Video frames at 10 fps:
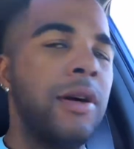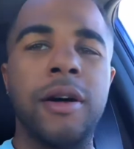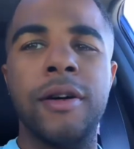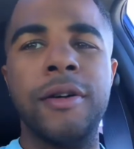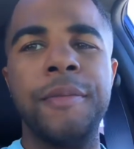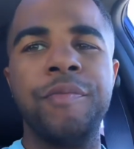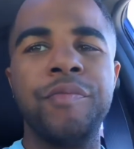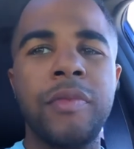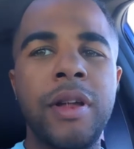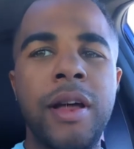
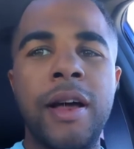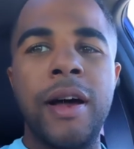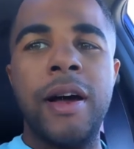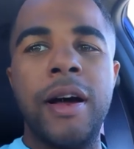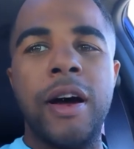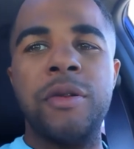I